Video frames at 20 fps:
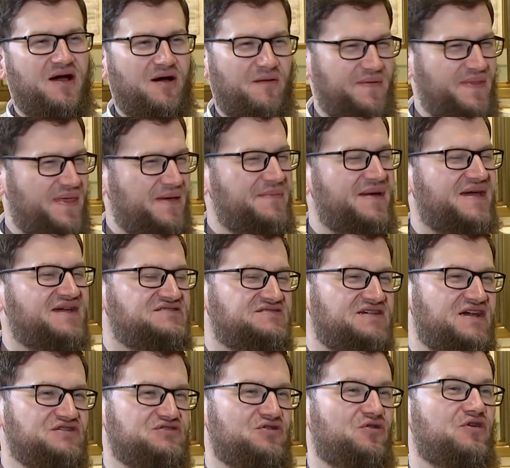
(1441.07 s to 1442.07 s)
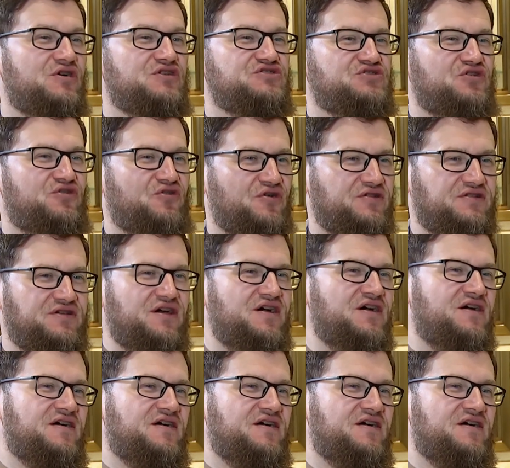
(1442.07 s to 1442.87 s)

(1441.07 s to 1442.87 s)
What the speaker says: They may say as long as you're not,